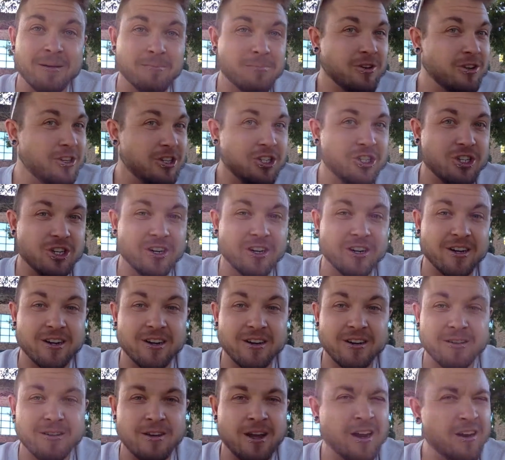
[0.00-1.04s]
I'm pretty
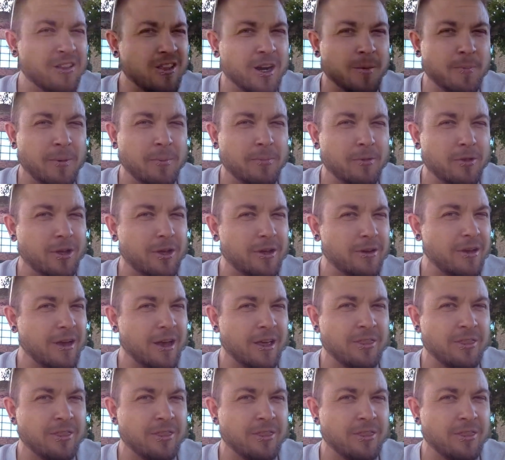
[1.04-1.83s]
sure not a lot of people.